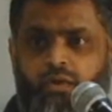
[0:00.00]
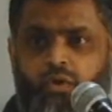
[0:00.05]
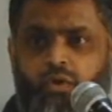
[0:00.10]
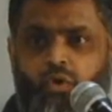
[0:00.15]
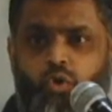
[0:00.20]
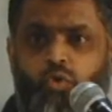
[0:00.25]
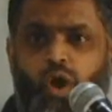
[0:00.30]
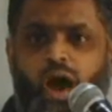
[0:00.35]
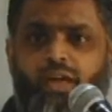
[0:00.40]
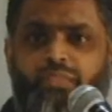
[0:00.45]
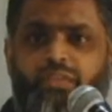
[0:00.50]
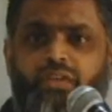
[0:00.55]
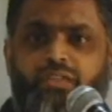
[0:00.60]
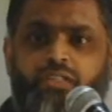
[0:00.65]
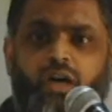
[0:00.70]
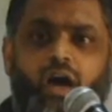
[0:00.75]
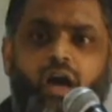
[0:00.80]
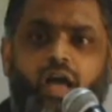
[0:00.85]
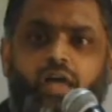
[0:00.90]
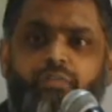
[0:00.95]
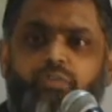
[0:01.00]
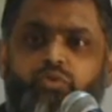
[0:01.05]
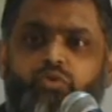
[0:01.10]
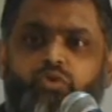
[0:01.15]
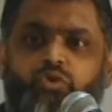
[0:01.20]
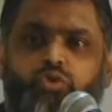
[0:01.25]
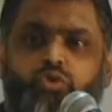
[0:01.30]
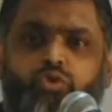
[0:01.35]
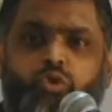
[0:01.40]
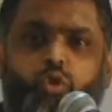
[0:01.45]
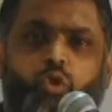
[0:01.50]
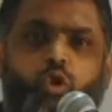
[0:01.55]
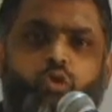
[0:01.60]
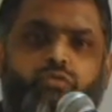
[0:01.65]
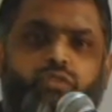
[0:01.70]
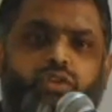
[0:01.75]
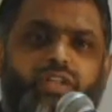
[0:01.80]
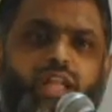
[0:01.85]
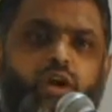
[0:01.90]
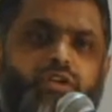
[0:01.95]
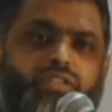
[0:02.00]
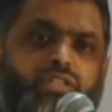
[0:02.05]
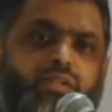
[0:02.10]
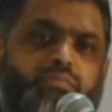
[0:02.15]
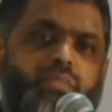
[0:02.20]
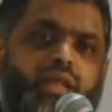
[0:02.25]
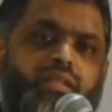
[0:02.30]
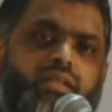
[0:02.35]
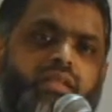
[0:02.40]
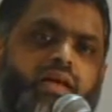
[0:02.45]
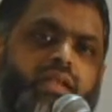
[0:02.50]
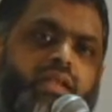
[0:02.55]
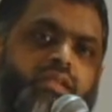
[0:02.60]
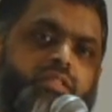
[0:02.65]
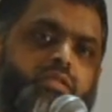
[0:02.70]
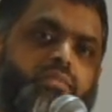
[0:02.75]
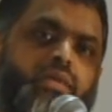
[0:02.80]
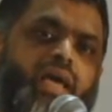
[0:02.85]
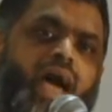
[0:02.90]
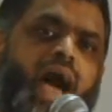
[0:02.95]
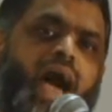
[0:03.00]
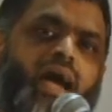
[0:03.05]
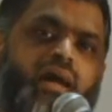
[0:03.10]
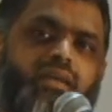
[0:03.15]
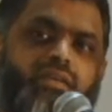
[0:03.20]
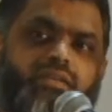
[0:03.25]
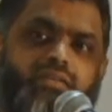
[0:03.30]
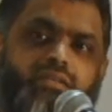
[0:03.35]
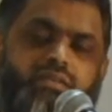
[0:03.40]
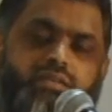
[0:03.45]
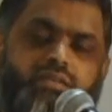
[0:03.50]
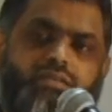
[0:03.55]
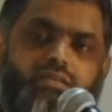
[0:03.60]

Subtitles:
who at the time used to call for Nelson Mandela to be hanged,